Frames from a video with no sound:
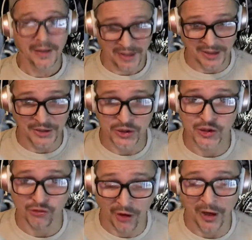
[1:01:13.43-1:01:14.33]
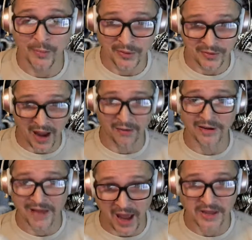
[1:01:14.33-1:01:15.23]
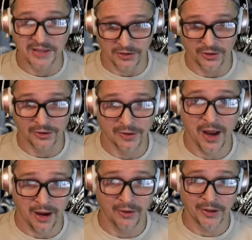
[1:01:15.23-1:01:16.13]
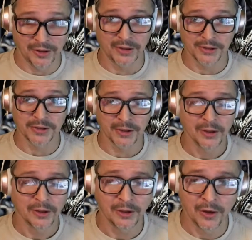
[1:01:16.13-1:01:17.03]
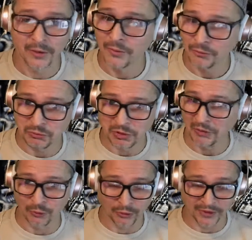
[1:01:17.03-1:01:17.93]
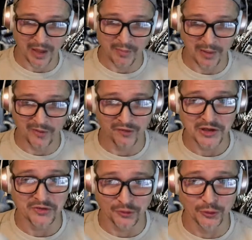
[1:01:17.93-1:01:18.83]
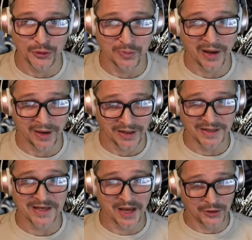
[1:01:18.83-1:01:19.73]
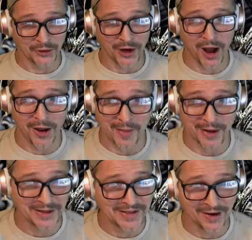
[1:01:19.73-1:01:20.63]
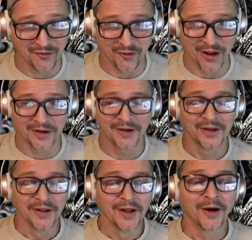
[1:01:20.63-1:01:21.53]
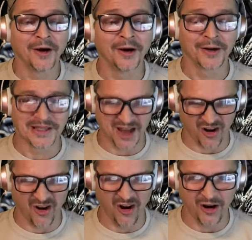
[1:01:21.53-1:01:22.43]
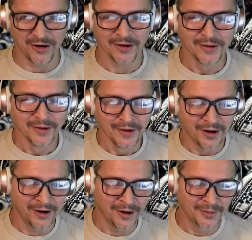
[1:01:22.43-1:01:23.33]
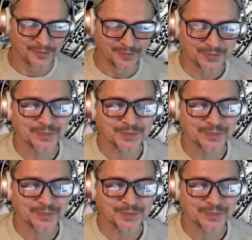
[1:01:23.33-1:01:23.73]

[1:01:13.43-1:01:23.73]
He's straight up and down gangster. Now he is. You know, don't let that baby face fool you, man. That kid's got a good eye, man. He's not afraid. Uh, he's got heart. Um,